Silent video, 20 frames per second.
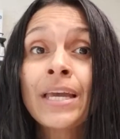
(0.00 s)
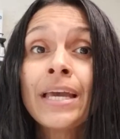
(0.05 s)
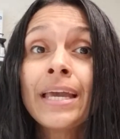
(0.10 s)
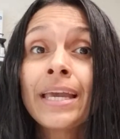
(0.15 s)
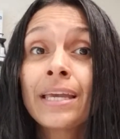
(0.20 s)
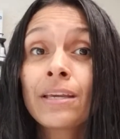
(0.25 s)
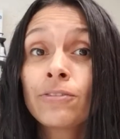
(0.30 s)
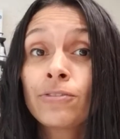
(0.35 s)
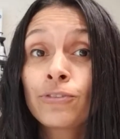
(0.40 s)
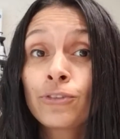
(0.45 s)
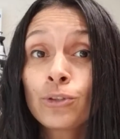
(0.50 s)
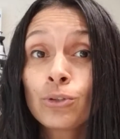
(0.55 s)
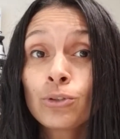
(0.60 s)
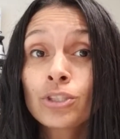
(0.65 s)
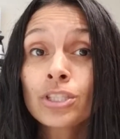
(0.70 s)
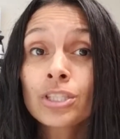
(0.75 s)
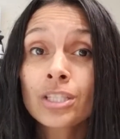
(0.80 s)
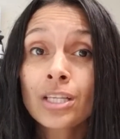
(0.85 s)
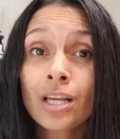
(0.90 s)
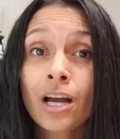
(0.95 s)
If you
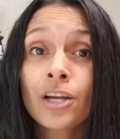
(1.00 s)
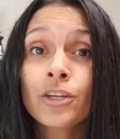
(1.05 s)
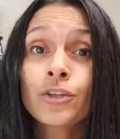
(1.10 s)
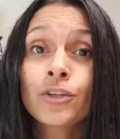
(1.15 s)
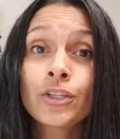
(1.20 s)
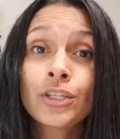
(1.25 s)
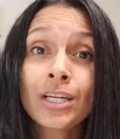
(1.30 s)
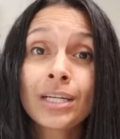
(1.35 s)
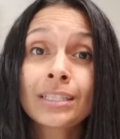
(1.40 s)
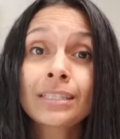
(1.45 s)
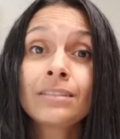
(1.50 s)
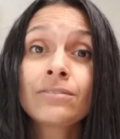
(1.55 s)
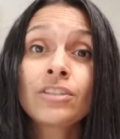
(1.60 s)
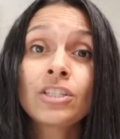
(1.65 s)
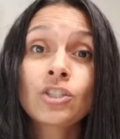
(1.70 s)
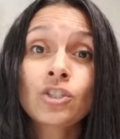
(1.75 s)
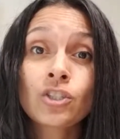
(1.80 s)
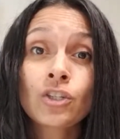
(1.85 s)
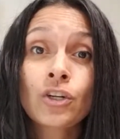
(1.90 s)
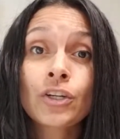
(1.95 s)
just got your Young Living
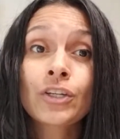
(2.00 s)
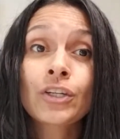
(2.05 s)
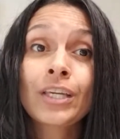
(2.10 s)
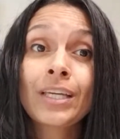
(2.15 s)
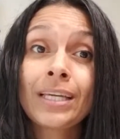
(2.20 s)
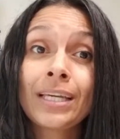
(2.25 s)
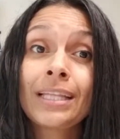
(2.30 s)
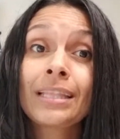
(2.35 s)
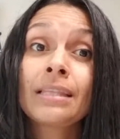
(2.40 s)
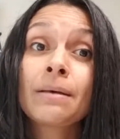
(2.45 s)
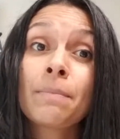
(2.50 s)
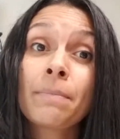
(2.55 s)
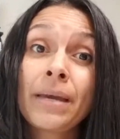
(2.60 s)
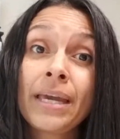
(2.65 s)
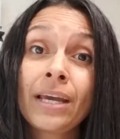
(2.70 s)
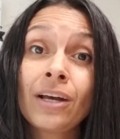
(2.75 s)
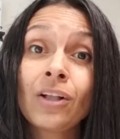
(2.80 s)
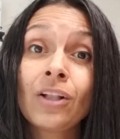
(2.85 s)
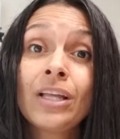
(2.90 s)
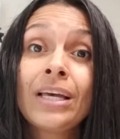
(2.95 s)
starter kit in the
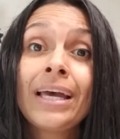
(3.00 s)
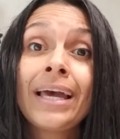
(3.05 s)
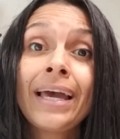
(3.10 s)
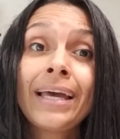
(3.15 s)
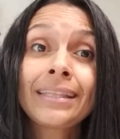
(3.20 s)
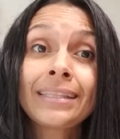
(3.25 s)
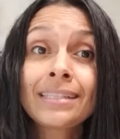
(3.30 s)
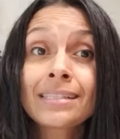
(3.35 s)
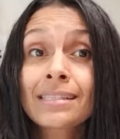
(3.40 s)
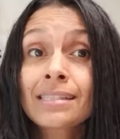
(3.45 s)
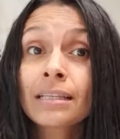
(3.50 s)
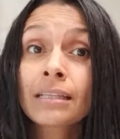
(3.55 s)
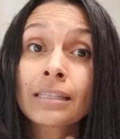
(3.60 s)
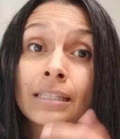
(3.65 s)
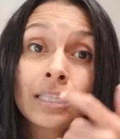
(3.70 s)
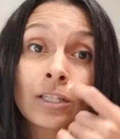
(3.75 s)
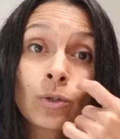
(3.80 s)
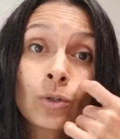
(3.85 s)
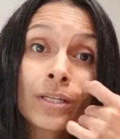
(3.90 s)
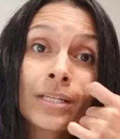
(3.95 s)
mail and it's a
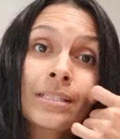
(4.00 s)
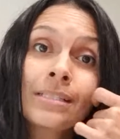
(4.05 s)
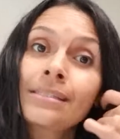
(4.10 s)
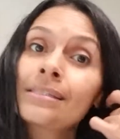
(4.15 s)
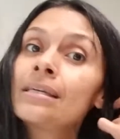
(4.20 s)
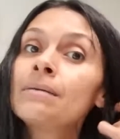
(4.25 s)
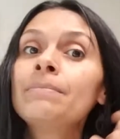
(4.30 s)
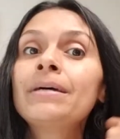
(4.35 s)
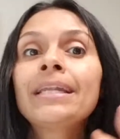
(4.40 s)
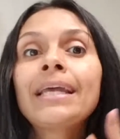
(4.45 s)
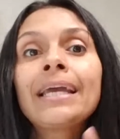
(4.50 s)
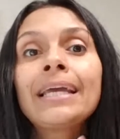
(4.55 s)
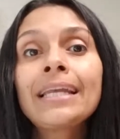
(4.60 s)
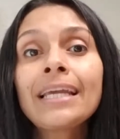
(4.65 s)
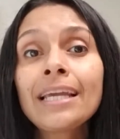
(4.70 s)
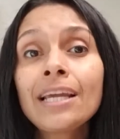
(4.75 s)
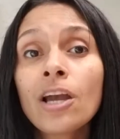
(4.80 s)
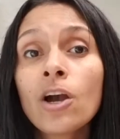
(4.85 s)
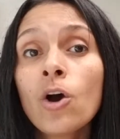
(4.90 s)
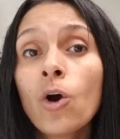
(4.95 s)
little
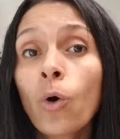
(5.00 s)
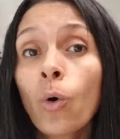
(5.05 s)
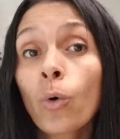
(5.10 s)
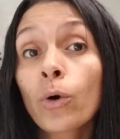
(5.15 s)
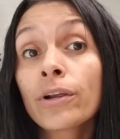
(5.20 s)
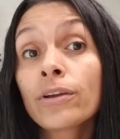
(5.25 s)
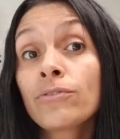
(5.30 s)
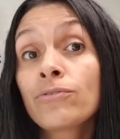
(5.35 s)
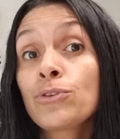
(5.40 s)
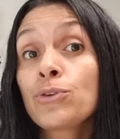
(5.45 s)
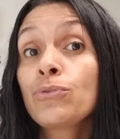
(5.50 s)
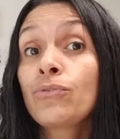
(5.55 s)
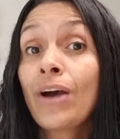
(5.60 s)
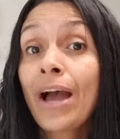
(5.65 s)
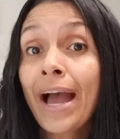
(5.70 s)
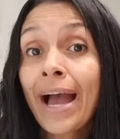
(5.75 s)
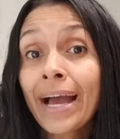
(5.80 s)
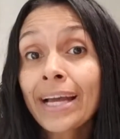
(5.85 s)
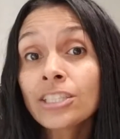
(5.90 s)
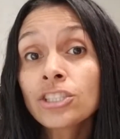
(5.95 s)
intimidating, or if you've
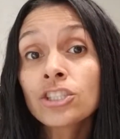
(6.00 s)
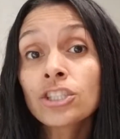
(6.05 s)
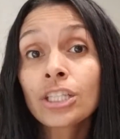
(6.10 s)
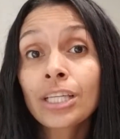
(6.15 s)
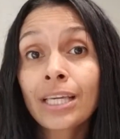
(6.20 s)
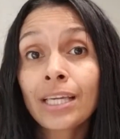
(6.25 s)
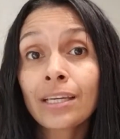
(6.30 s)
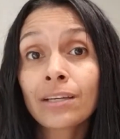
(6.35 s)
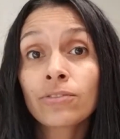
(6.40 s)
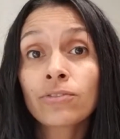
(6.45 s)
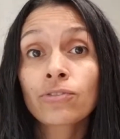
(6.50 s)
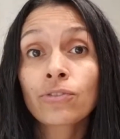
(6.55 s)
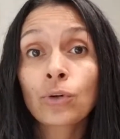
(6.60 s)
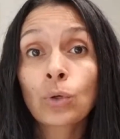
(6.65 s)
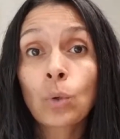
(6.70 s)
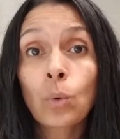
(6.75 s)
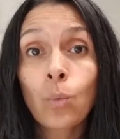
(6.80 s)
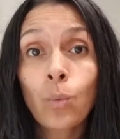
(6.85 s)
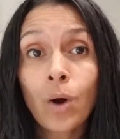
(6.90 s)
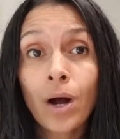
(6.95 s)
had your kit for
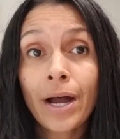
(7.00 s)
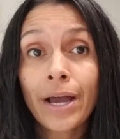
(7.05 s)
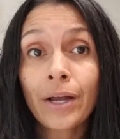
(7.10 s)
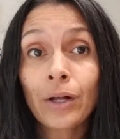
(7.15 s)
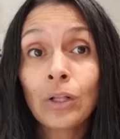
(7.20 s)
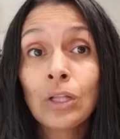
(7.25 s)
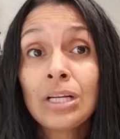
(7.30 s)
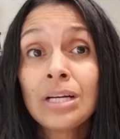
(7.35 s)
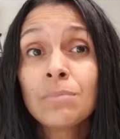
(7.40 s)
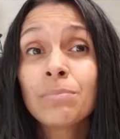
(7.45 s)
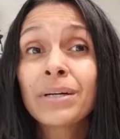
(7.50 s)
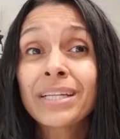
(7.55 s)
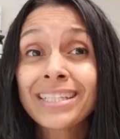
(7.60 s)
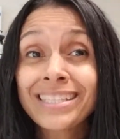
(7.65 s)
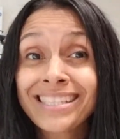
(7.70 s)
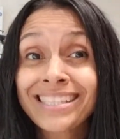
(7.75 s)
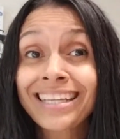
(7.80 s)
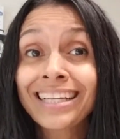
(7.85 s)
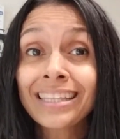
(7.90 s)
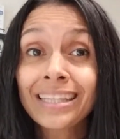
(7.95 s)
a while but
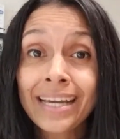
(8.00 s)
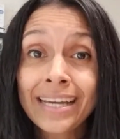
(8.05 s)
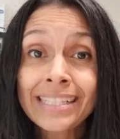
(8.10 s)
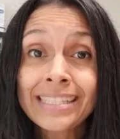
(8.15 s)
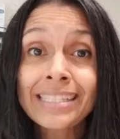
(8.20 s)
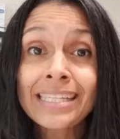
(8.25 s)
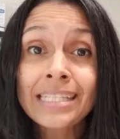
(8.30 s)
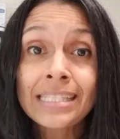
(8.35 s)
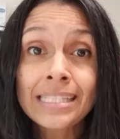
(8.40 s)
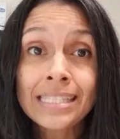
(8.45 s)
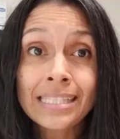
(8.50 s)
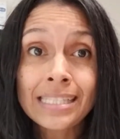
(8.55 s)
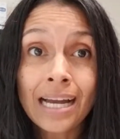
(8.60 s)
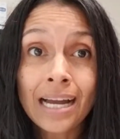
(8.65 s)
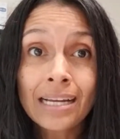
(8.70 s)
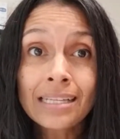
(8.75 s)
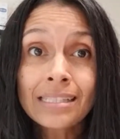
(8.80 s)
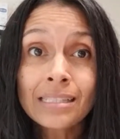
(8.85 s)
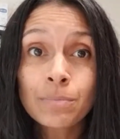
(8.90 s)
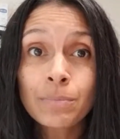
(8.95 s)
it's collecting
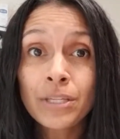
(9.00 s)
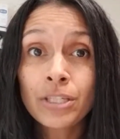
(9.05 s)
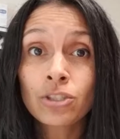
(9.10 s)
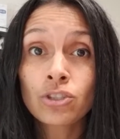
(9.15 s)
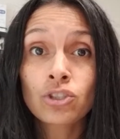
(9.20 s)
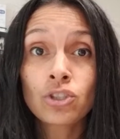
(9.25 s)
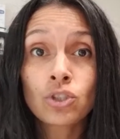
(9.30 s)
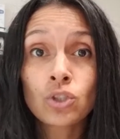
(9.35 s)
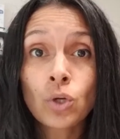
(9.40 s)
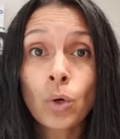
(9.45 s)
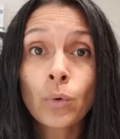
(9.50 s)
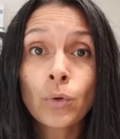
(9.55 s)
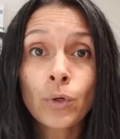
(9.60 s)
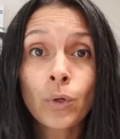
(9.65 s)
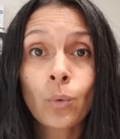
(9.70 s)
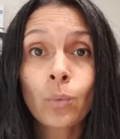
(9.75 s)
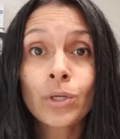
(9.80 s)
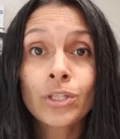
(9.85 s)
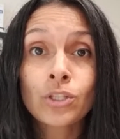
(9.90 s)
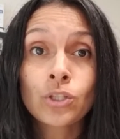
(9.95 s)
dust because you don't know
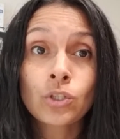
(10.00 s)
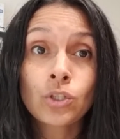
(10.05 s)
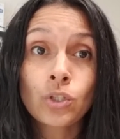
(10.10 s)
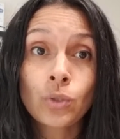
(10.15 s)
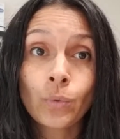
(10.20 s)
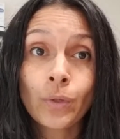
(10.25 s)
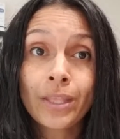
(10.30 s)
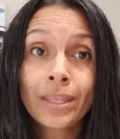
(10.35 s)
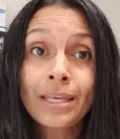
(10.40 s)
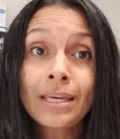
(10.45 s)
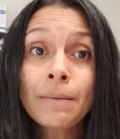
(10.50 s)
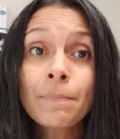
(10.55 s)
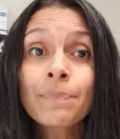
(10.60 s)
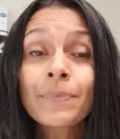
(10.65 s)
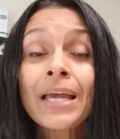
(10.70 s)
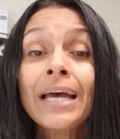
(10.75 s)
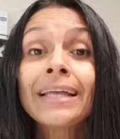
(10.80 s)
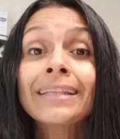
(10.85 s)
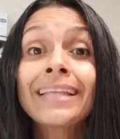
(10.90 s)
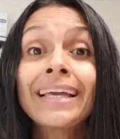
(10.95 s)
what to do with it,
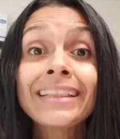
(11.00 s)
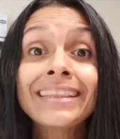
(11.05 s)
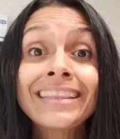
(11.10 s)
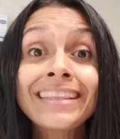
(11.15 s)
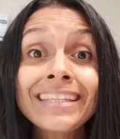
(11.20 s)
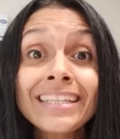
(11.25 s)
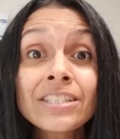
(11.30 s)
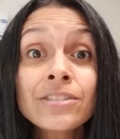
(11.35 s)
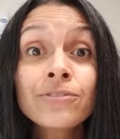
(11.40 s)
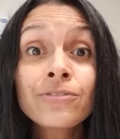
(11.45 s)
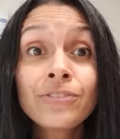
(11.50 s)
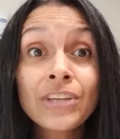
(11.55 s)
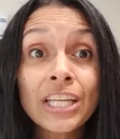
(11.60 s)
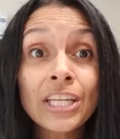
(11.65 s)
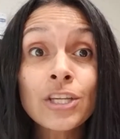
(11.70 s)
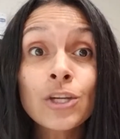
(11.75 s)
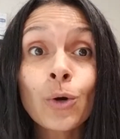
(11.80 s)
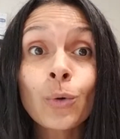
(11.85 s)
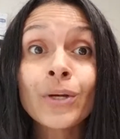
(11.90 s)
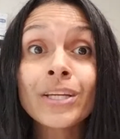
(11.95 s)
then this
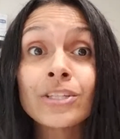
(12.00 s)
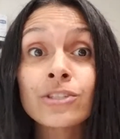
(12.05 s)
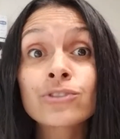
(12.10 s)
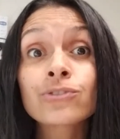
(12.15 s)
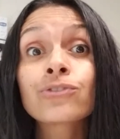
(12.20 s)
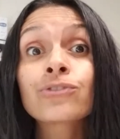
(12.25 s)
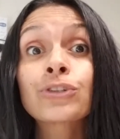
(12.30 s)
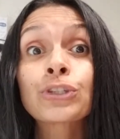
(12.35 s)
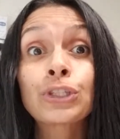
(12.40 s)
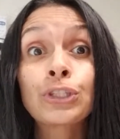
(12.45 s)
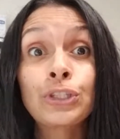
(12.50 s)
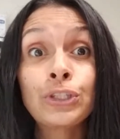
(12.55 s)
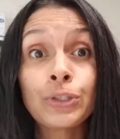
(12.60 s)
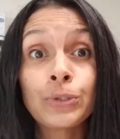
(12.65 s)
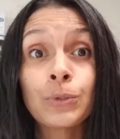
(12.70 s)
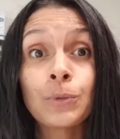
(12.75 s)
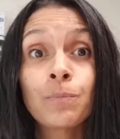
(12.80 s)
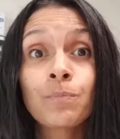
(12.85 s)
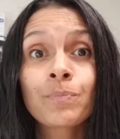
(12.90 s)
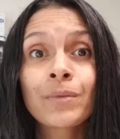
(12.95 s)
video is for
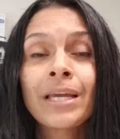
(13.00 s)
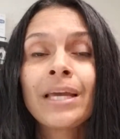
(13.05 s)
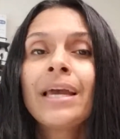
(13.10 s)
you.